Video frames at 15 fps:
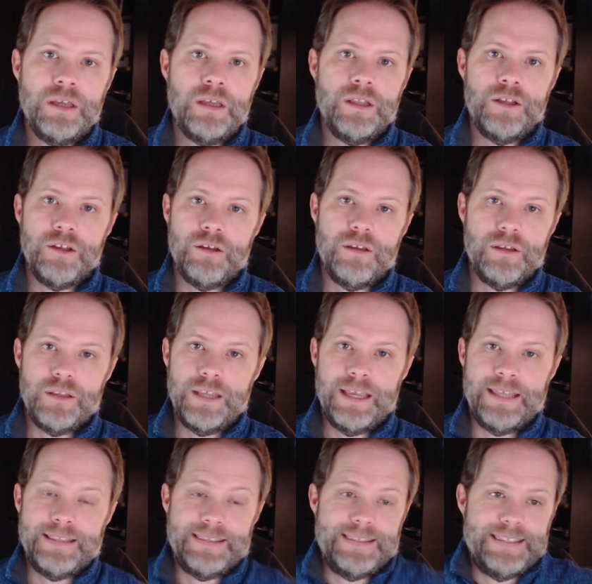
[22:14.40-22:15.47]

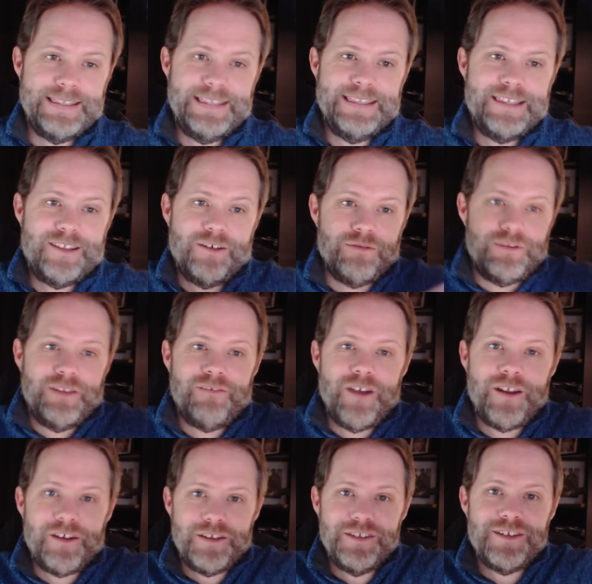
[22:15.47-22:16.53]
And so they've got
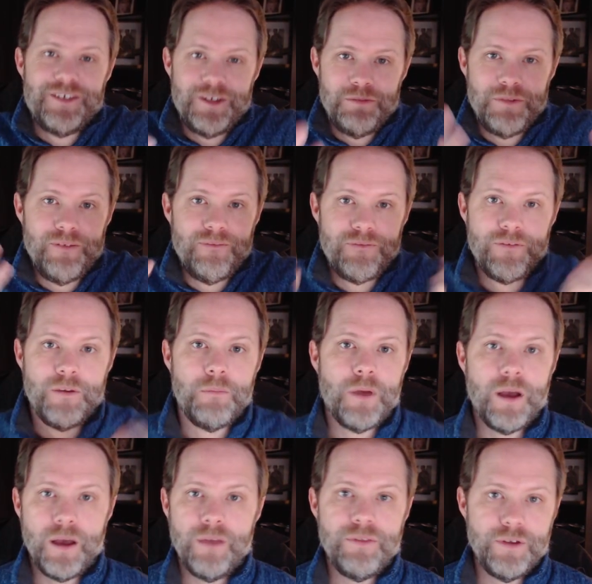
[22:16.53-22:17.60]
to consume it from
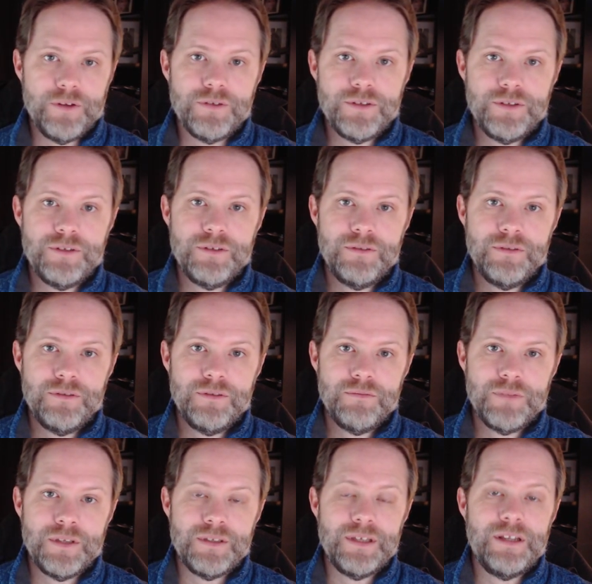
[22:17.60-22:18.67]
others
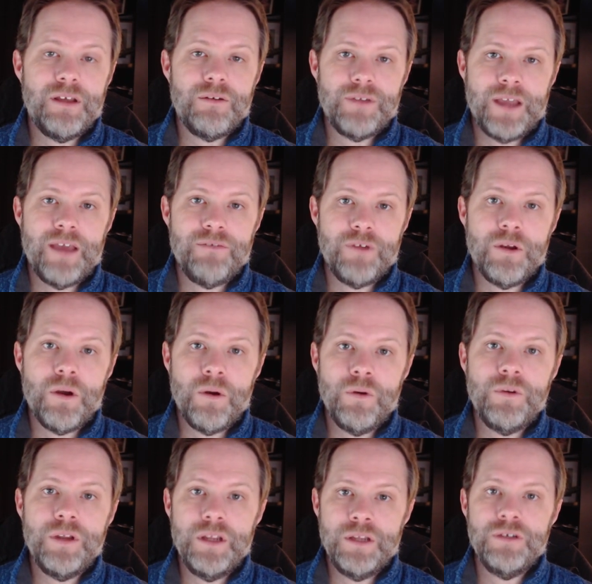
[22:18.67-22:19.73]
because they don't have their
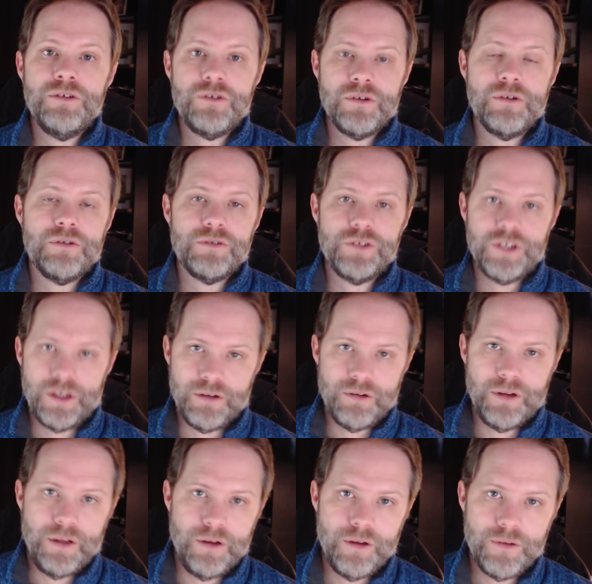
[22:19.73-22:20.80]
own internal
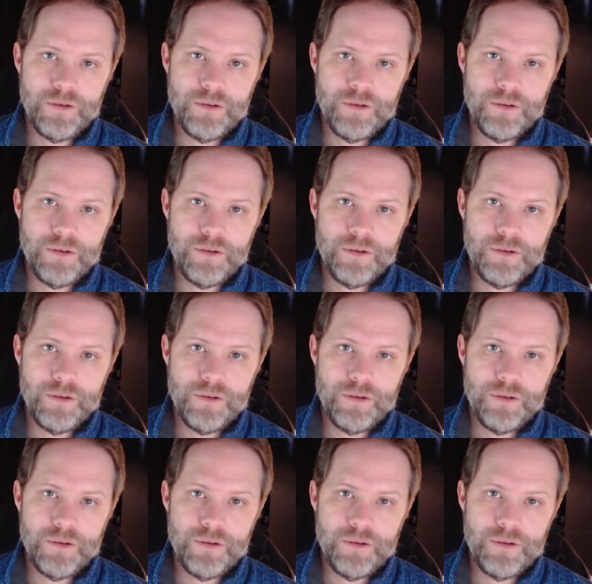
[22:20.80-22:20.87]
generator.